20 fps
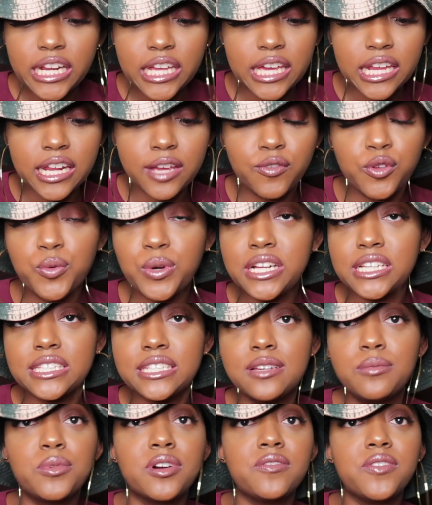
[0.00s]
it. If you want to
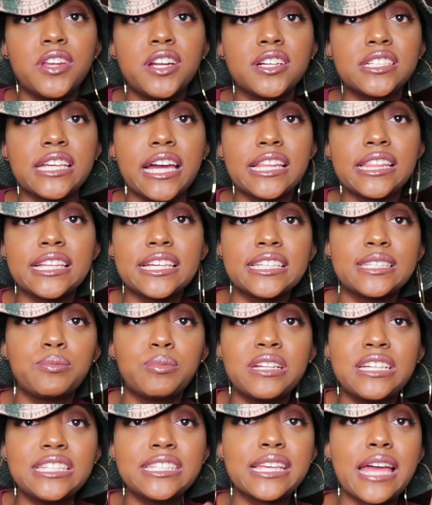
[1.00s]
see more videos like this,
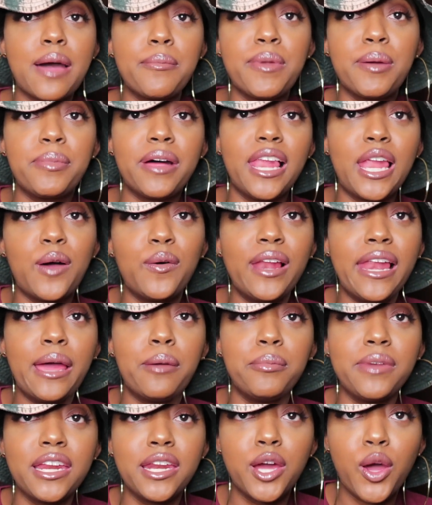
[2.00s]
please comment below and
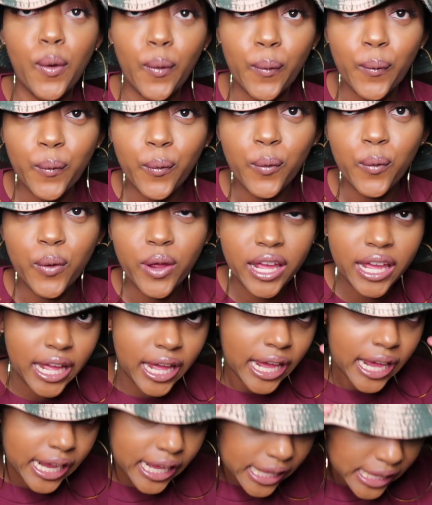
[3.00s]
let me know.
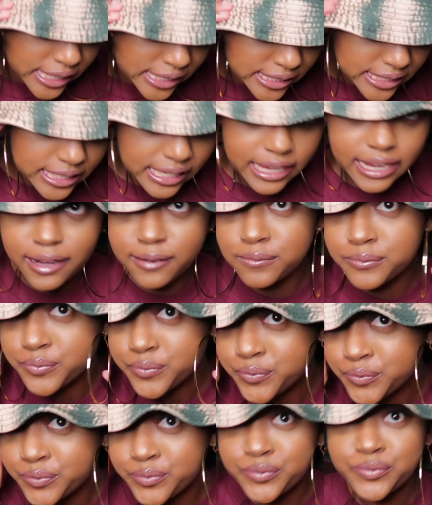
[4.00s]
And
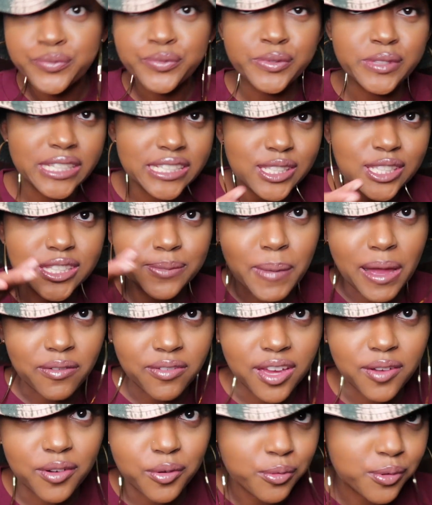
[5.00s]
this was my
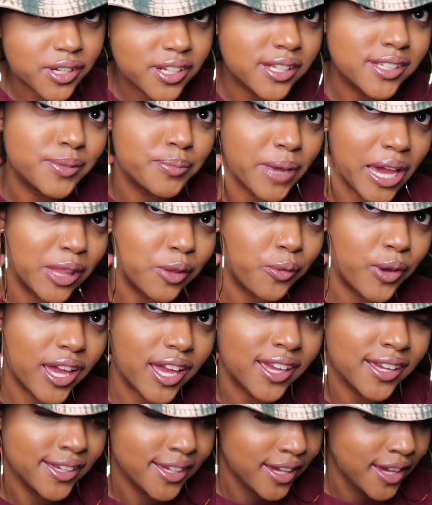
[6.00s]
favorite one, by the
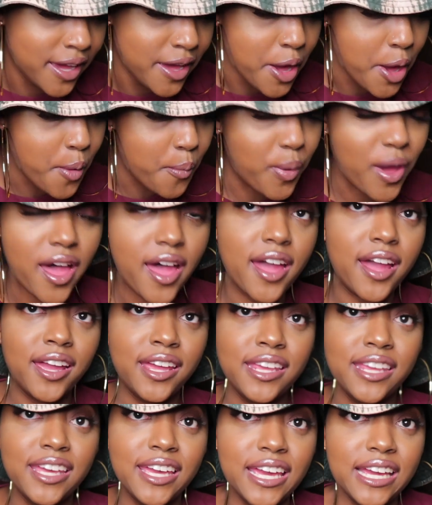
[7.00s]
way. But
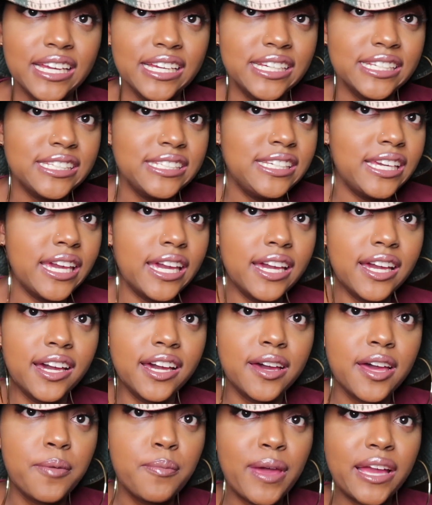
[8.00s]

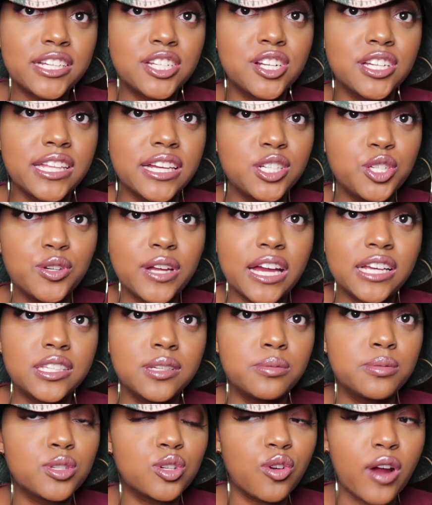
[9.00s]
yeah, make sure that you guys
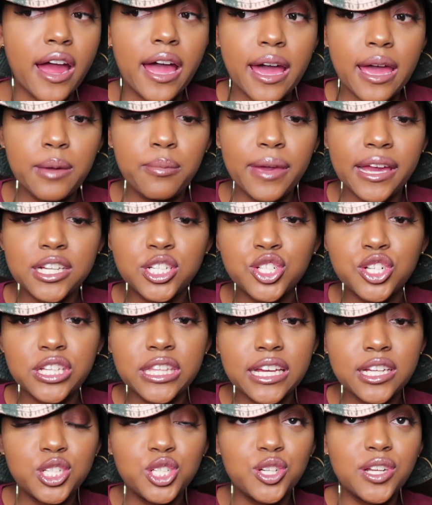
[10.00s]
subscribe. Make sure
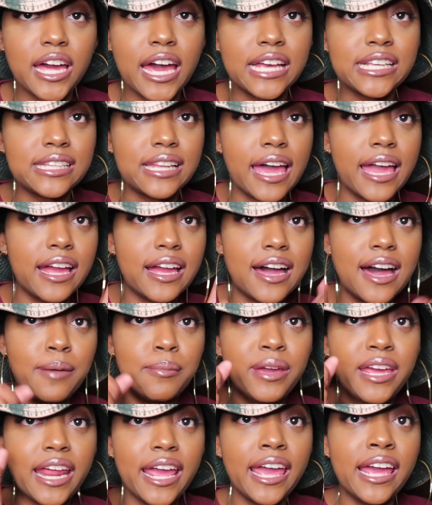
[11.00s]
that you guys like,
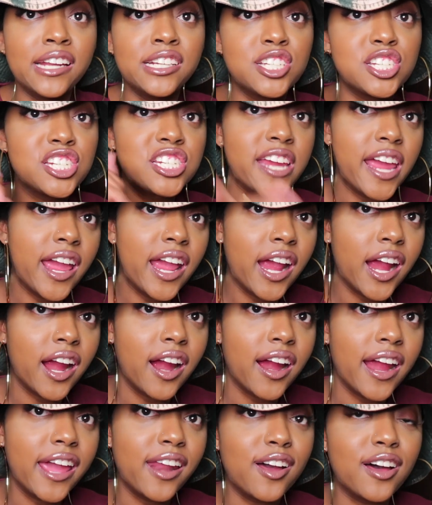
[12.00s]
comment, and
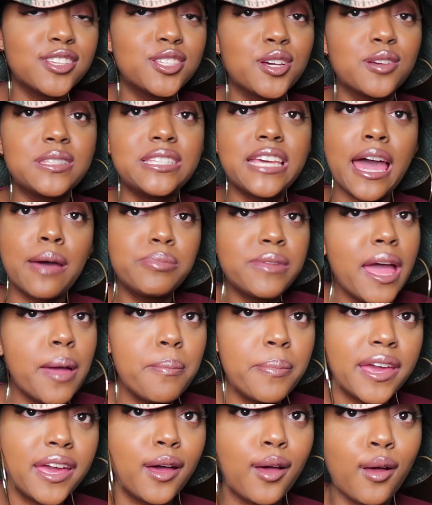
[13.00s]
share, and also tap
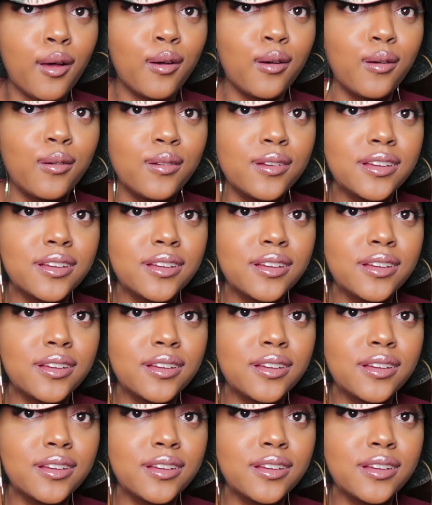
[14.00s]
that bell